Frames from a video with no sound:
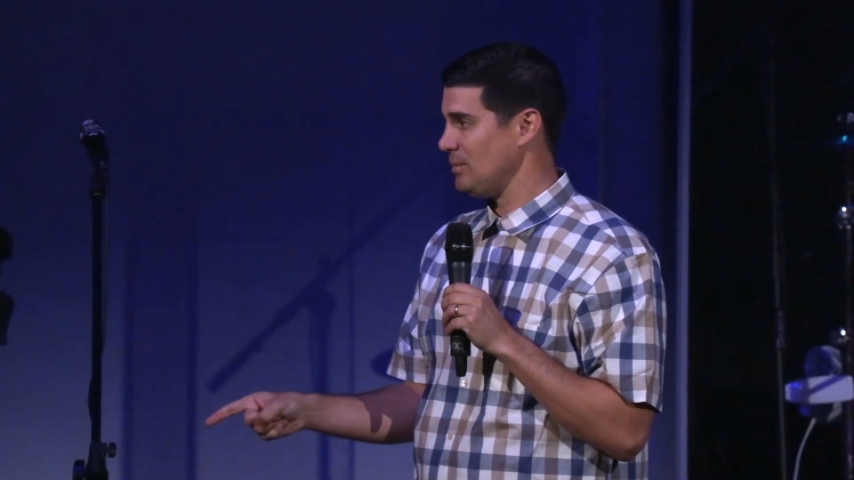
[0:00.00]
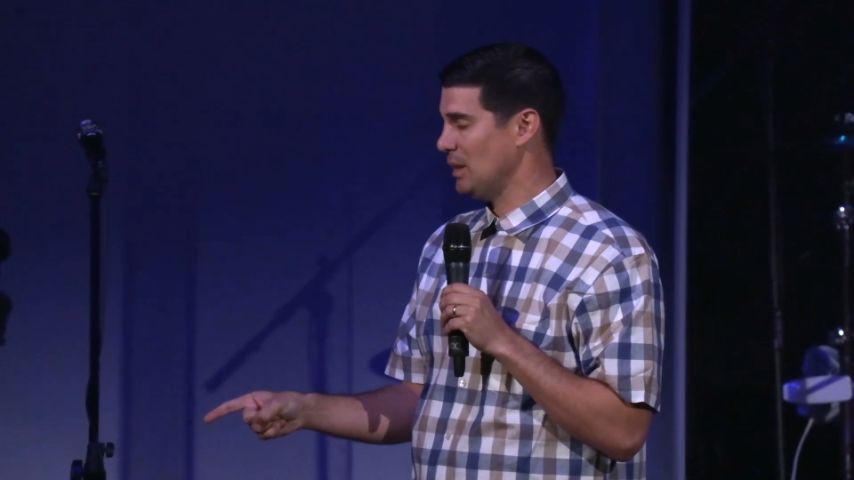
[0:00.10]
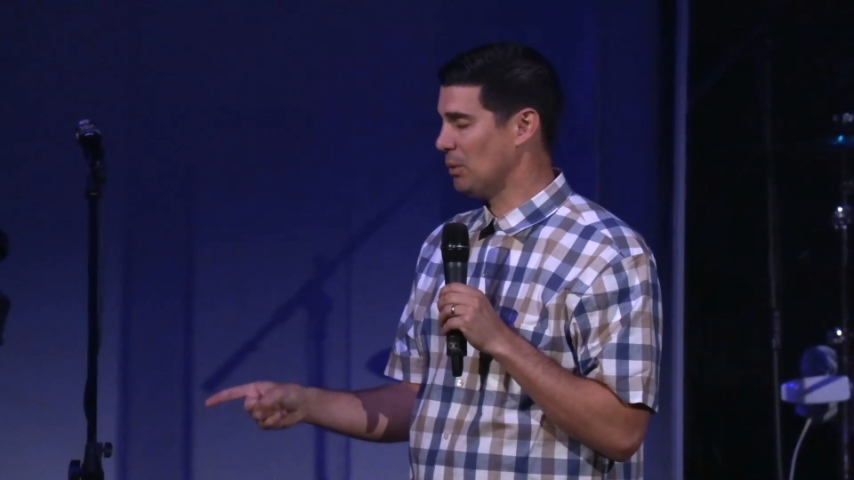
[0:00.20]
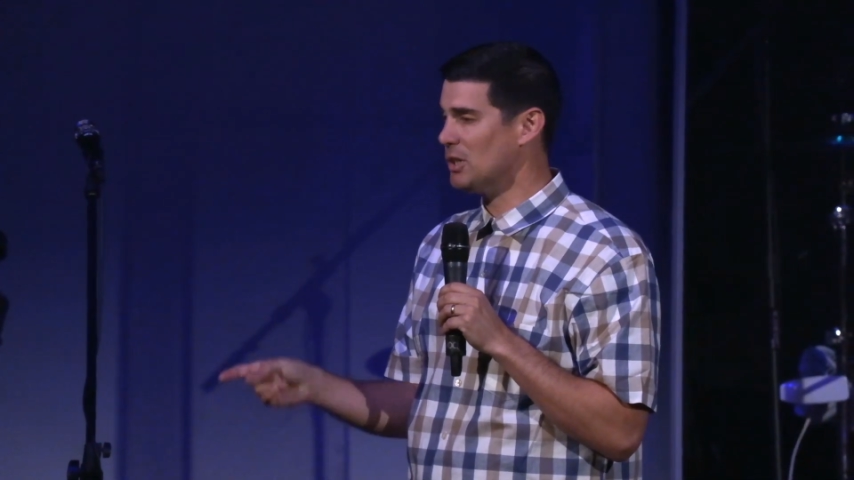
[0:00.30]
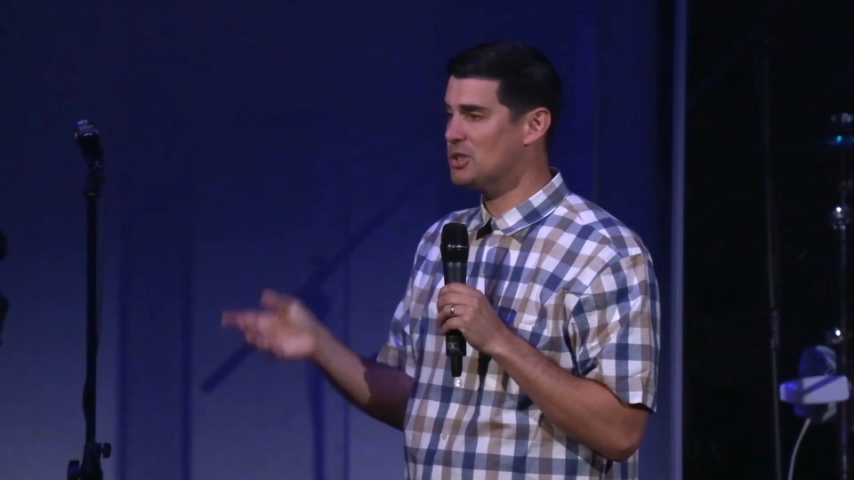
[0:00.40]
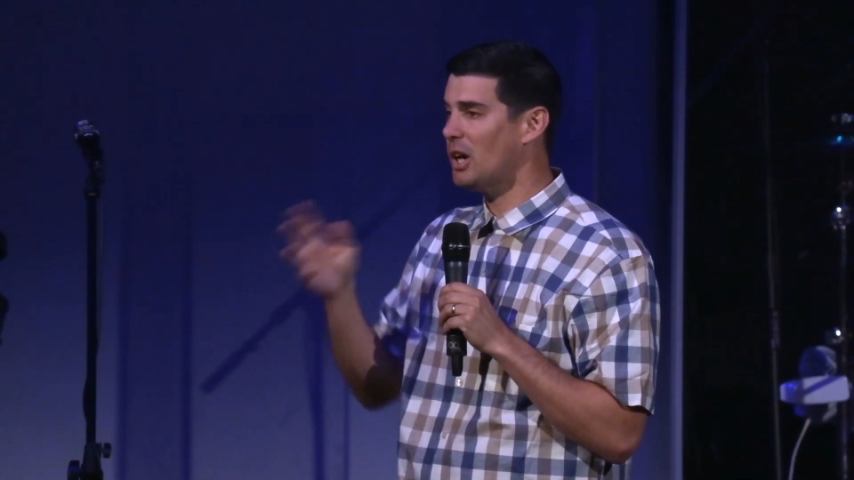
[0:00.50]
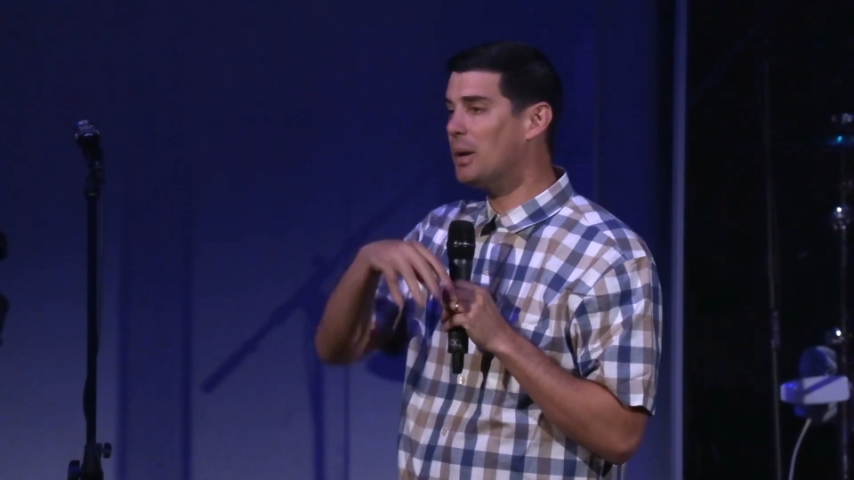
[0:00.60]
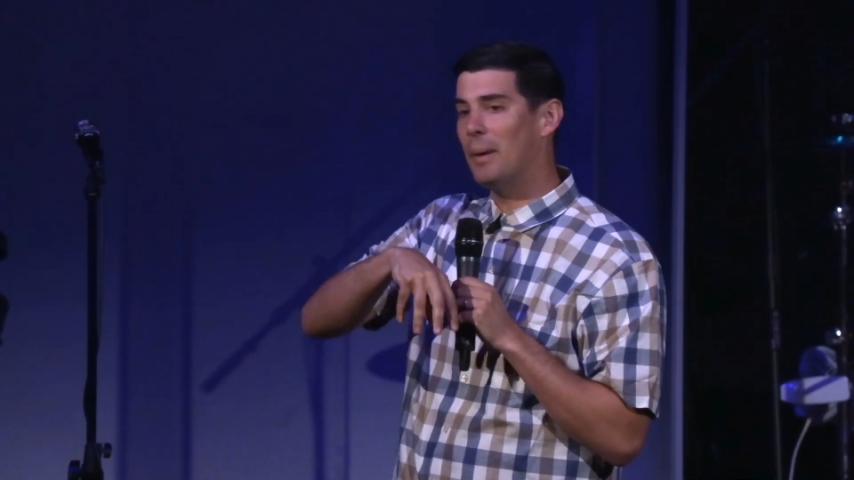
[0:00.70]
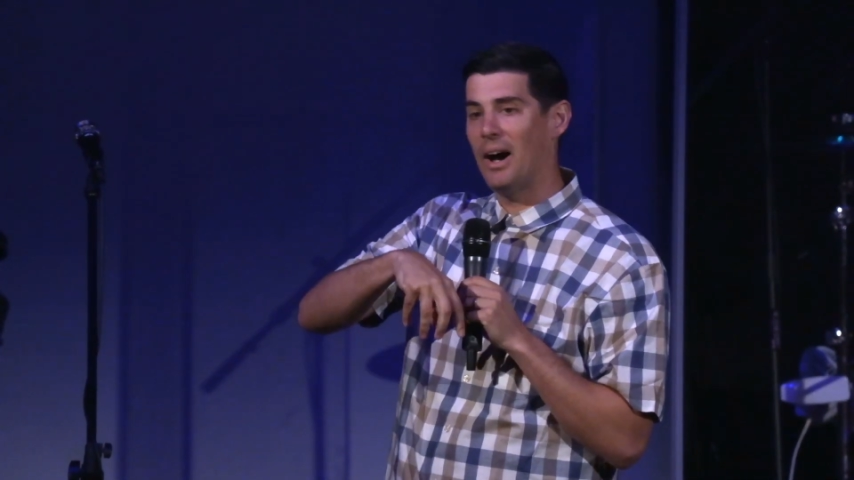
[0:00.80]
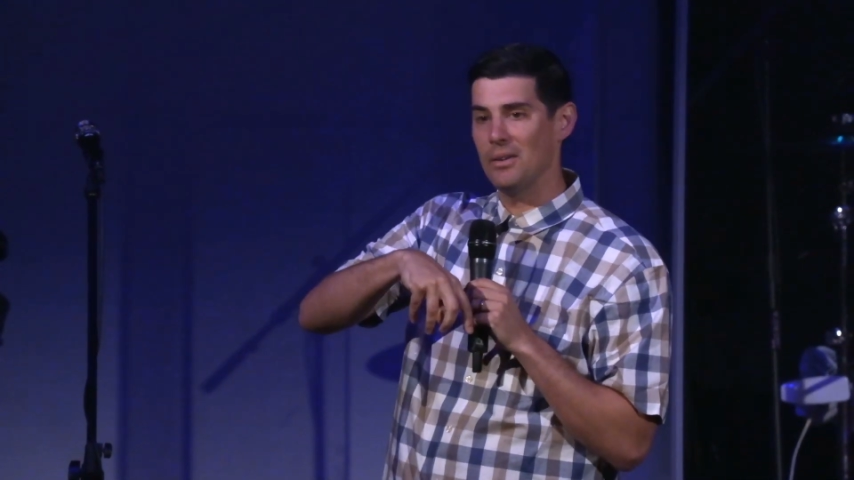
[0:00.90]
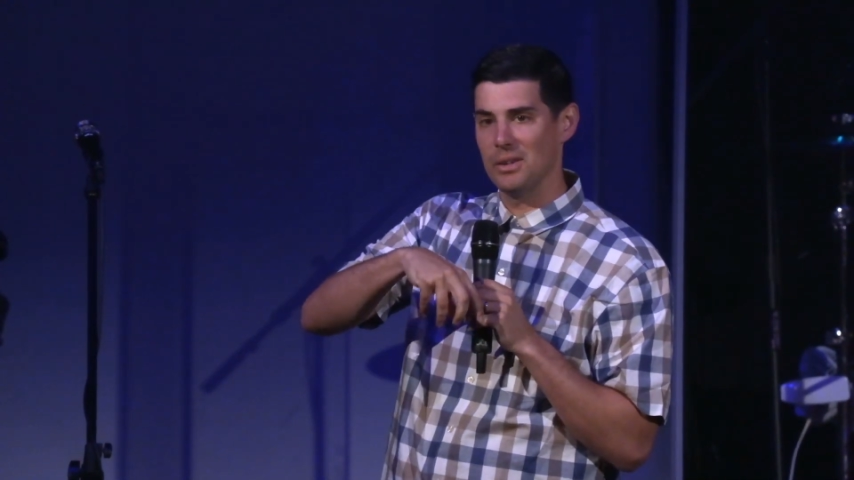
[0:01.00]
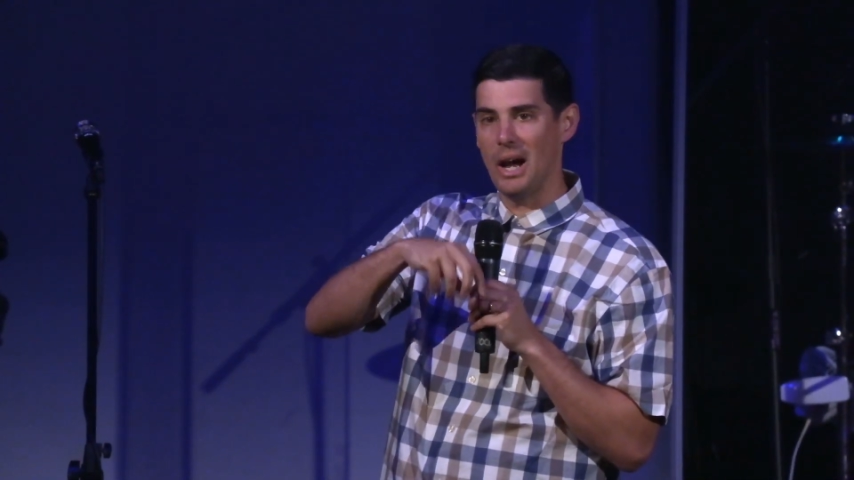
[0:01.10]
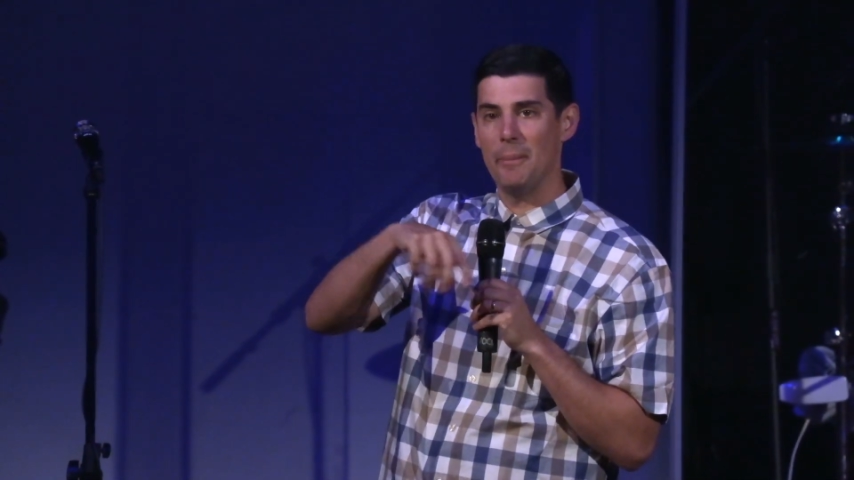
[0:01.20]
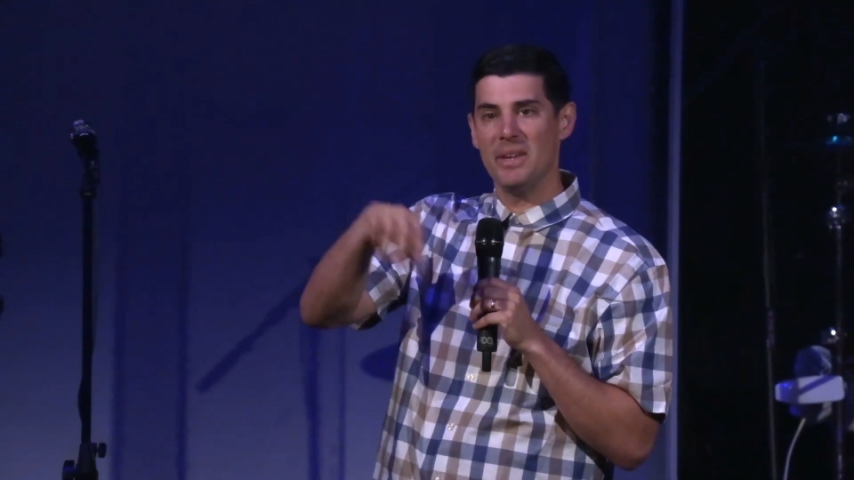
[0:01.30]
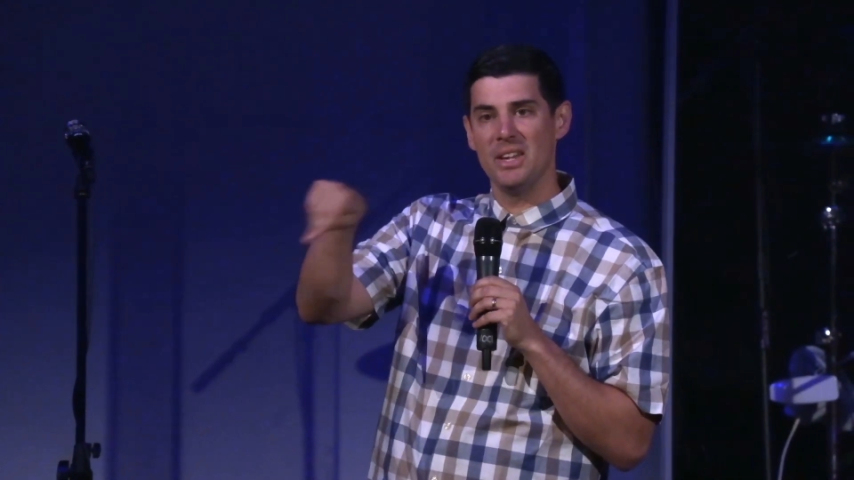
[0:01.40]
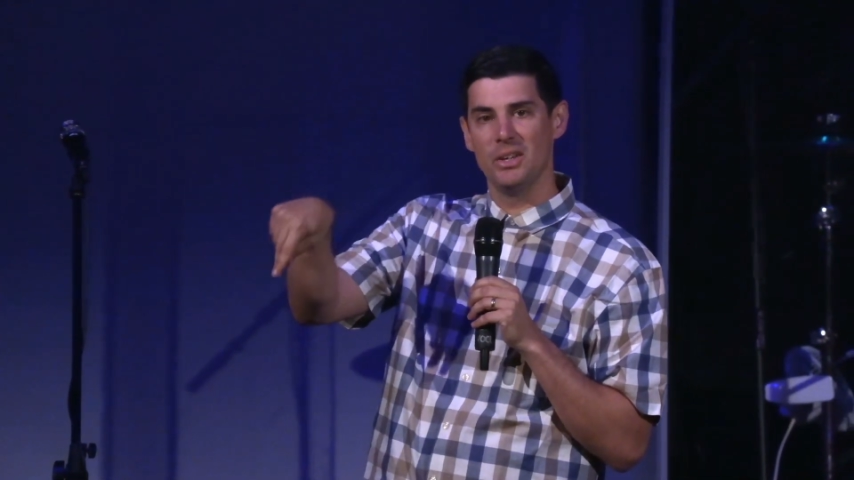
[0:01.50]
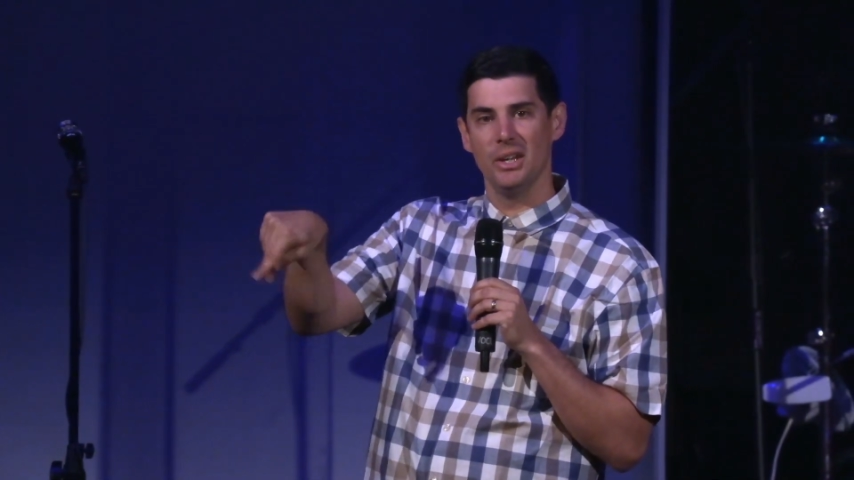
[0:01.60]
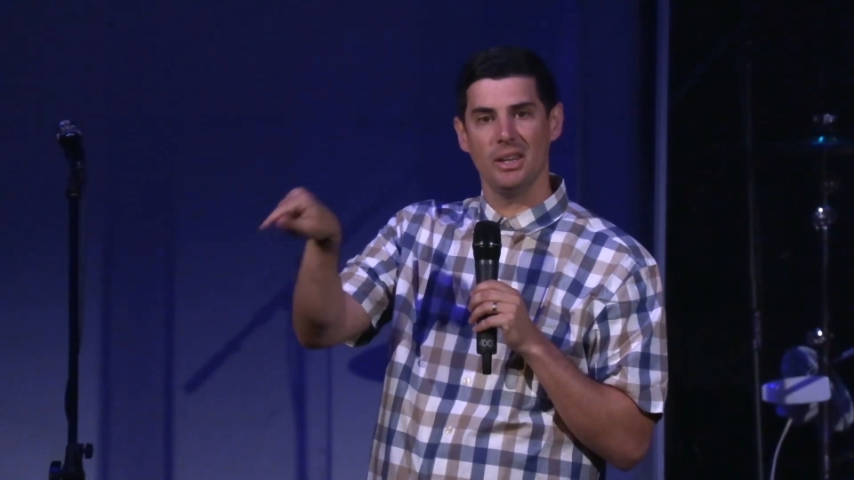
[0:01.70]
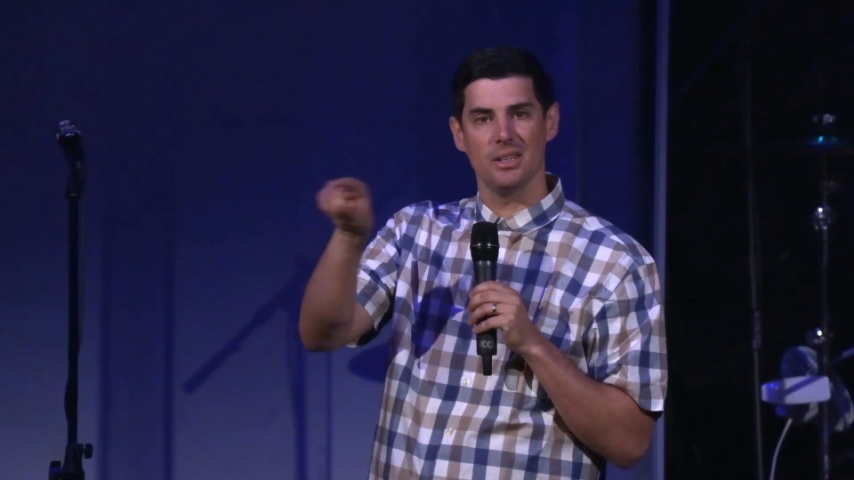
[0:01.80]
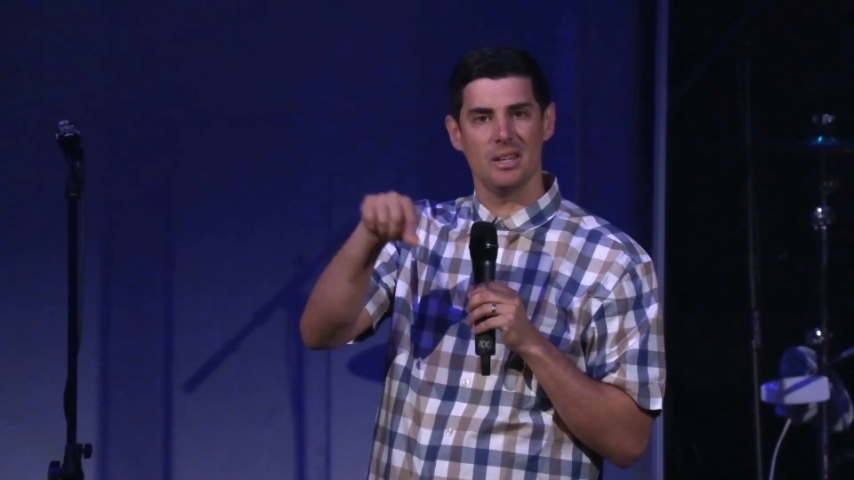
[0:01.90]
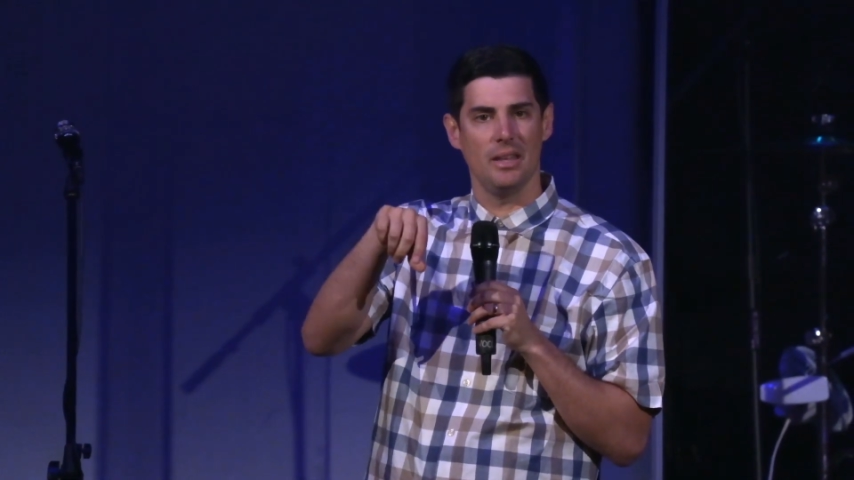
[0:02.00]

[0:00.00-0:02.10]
And we're going to talk about God being good